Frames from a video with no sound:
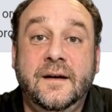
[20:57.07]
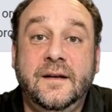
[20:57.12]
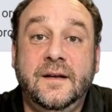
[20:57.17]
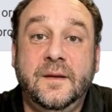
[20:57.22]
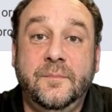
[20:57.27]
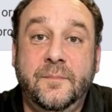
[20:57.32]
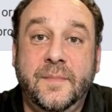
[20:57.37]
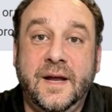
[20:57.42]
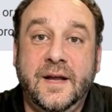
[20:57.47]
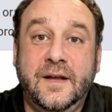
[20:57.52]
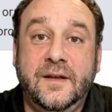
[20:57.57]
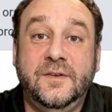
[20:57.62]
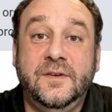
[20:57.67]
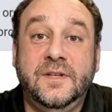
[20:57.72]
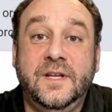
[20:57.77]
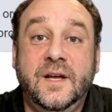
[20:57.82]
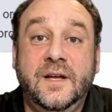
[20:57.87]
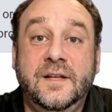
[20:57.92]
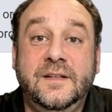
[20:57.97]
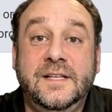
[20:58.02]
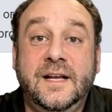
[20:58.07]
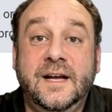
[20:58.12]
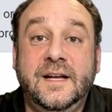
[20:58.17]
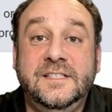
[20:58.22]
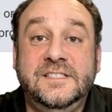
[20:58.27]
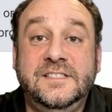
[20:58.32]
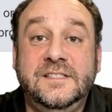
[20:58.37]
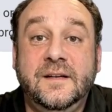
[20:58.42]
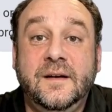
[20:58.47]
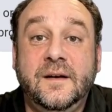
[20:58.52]
competitor
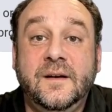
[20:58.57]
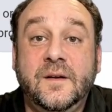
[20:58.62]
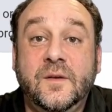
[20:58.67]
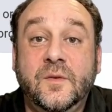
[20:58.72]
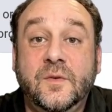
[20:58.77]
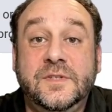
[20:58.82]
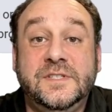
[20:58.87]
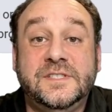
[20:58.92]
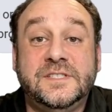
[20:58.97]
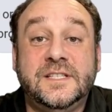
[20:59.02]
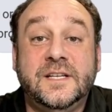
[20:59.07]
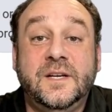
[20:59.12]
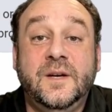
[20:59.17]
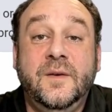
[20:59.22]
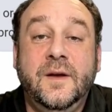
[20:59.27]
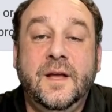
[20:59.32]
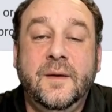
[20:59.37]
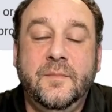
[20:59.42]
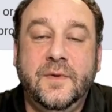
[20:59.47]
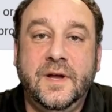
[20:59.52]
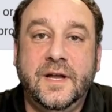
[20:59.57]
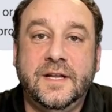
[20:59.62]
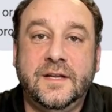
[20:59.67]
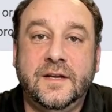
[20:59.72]
context, or CRM ready